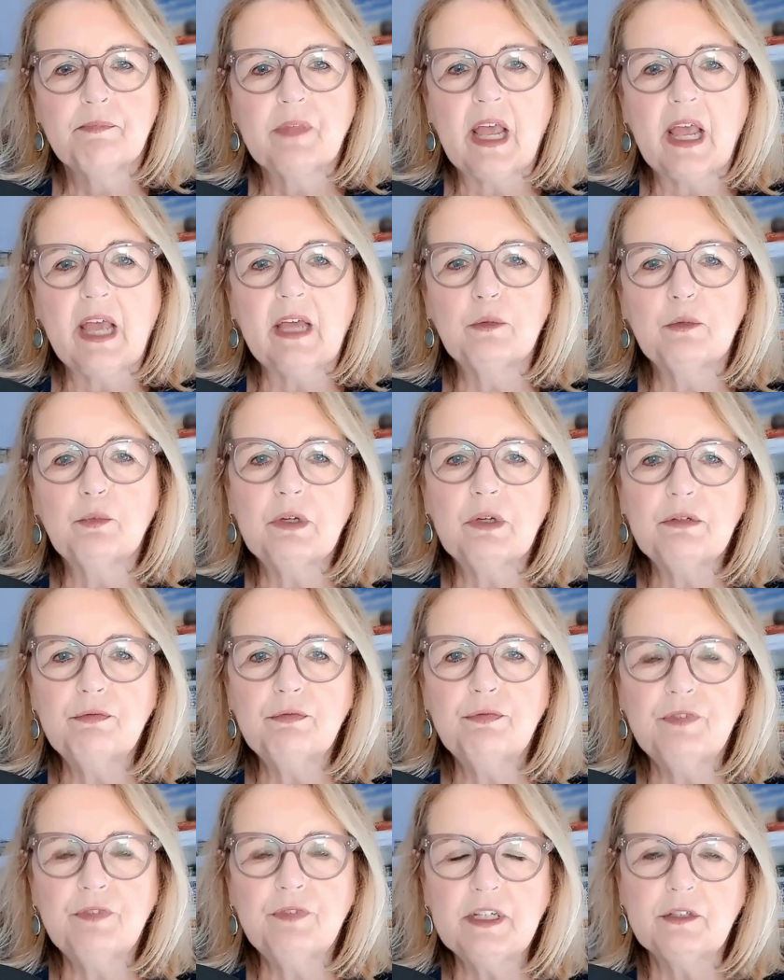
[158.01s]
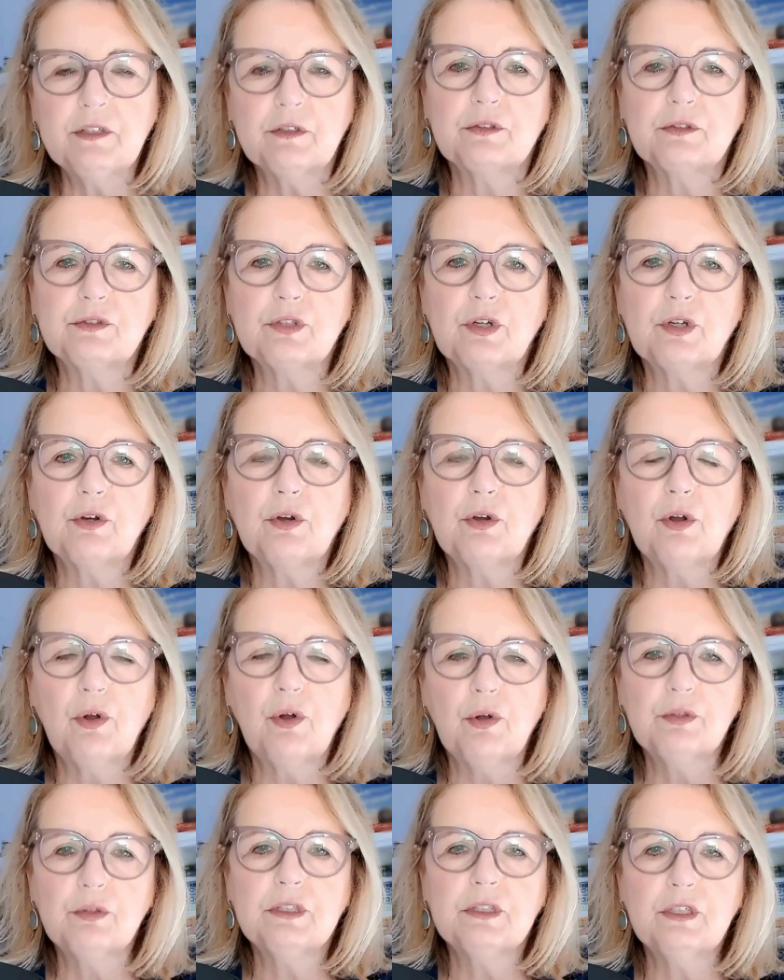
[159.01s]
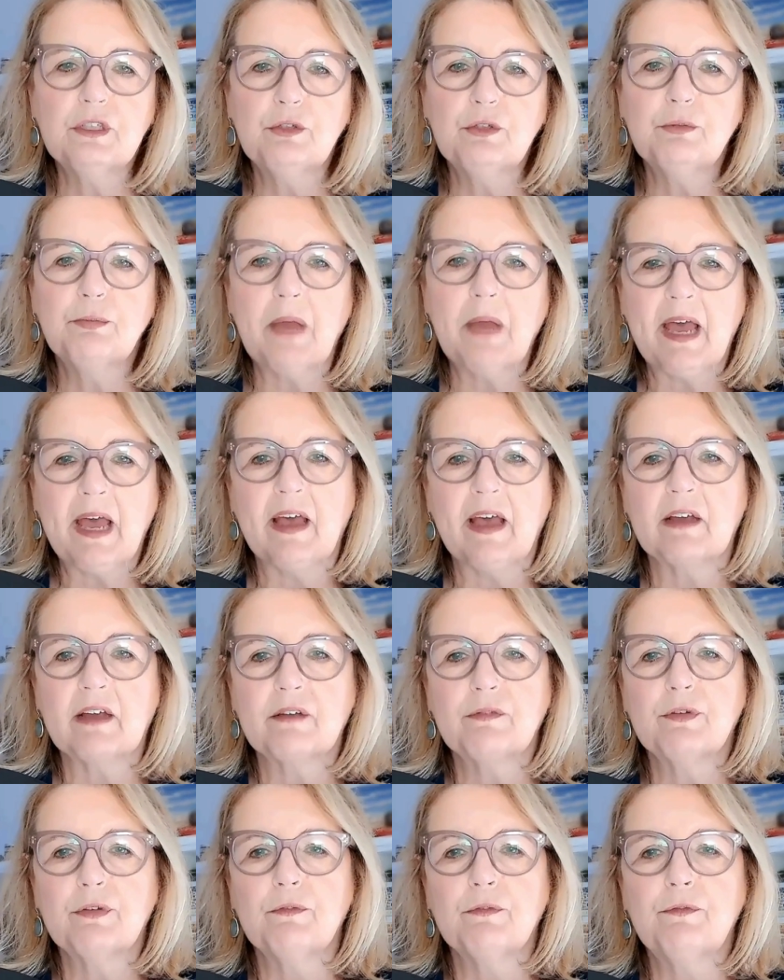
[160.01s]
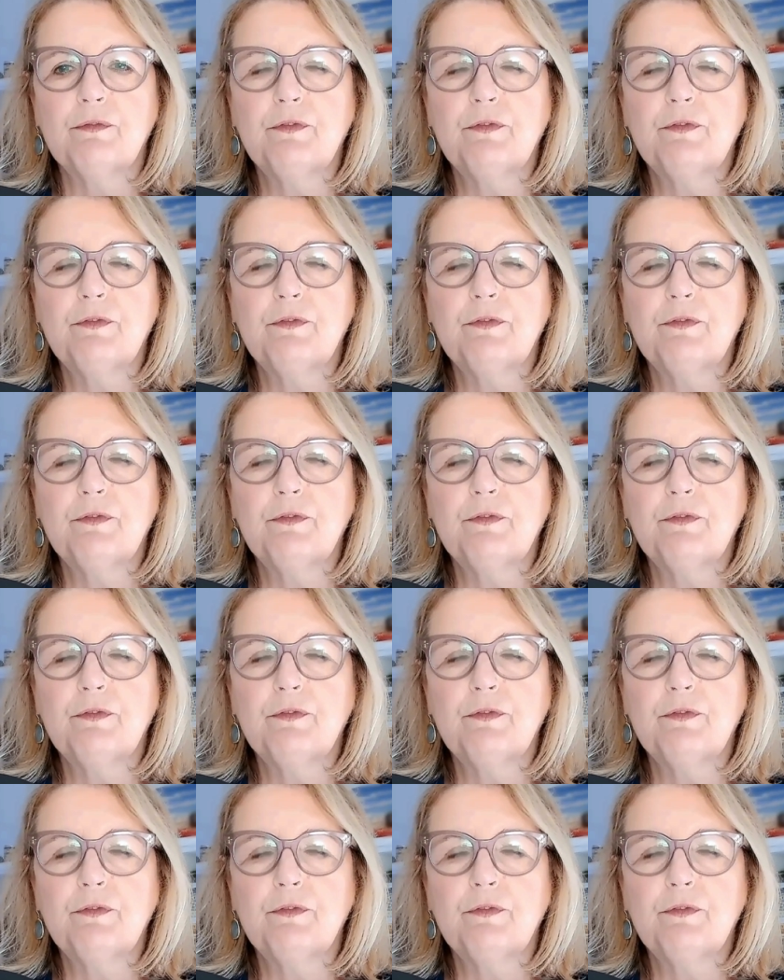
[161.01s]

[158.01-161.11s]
And what fears are holding you back from